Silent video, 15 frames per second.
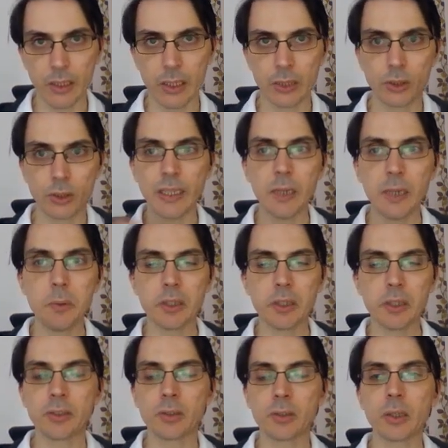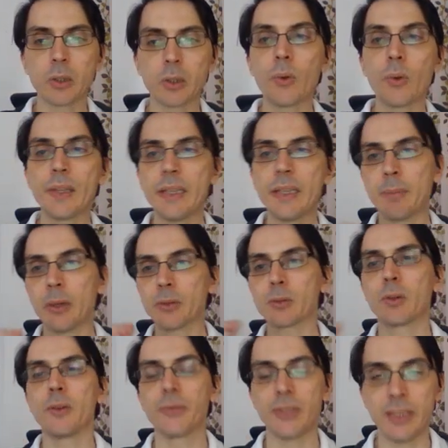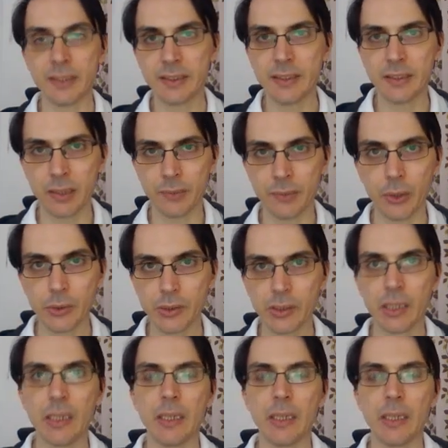Today we're gonna talk only about confidence intervals,